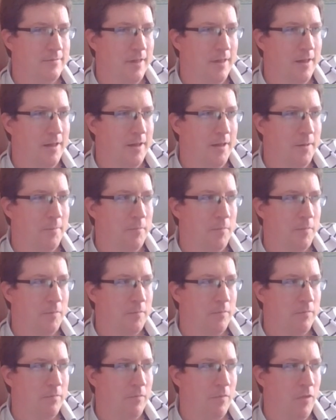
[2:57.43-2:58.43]
um,
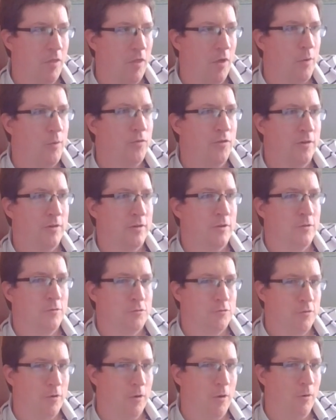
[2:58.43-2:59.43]
those in
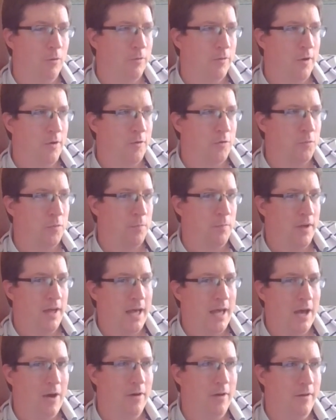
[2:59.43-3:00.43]
control, those with
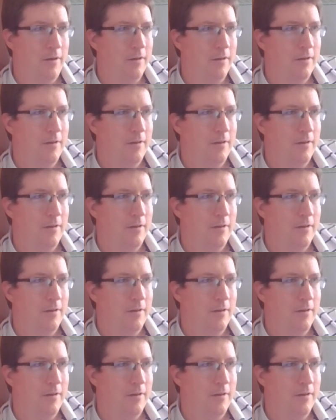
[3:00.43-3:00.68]
power,